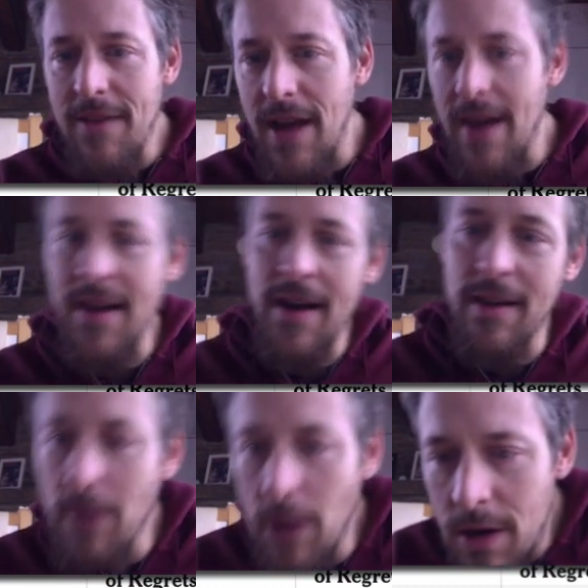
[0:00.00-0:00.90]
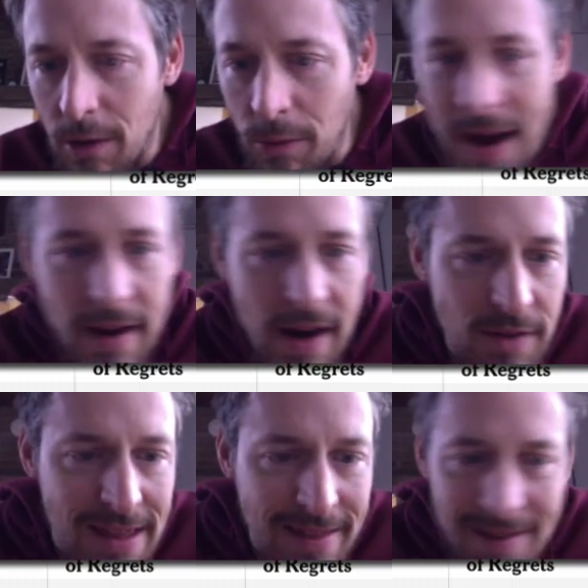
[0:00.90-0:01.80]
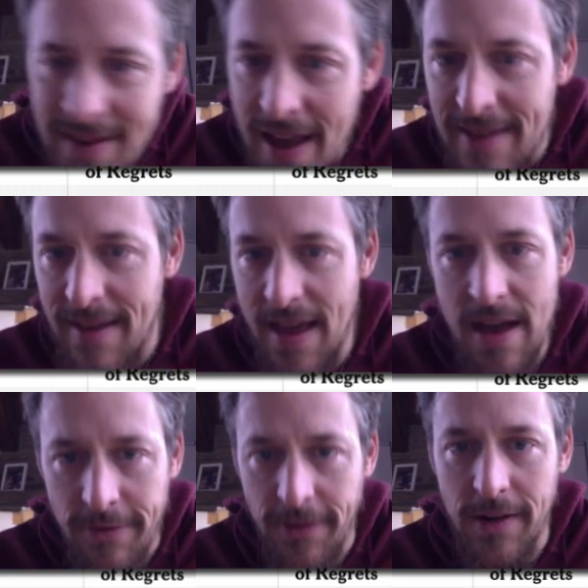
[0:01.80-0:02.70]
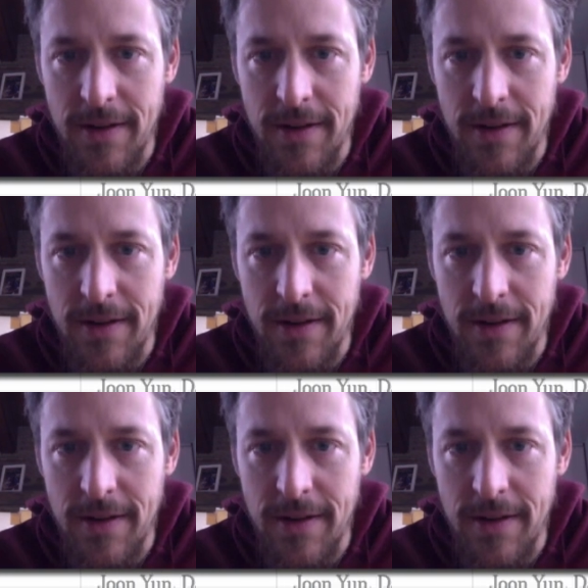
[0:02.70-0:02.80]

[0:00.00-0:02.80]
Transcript: I've got to kind of look around at everything. This takes effort.